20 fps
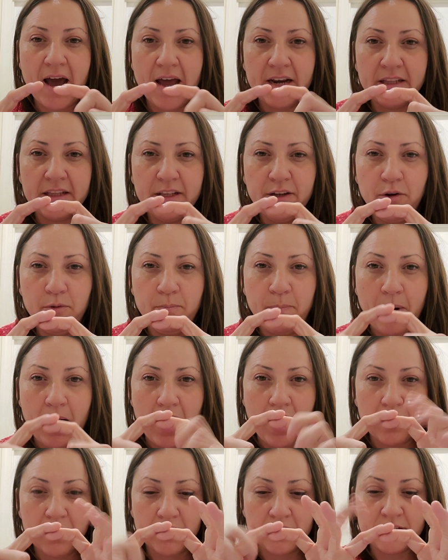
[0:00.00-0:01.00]
a little
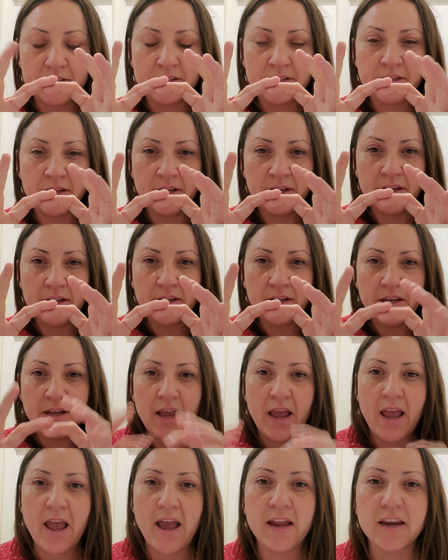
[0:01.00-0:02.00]
box
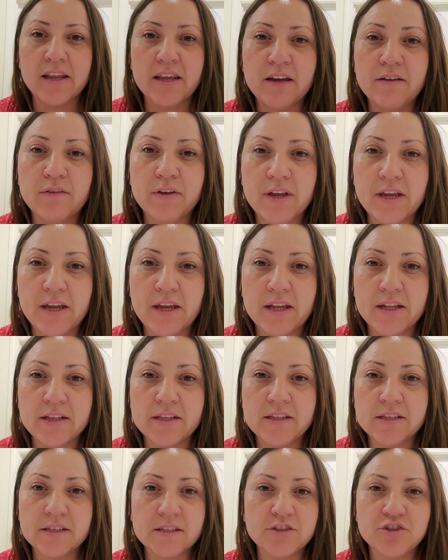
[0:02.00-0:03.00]
and give
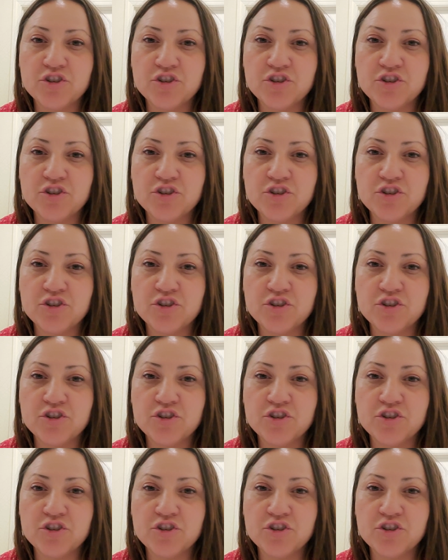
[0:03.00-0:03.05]
kids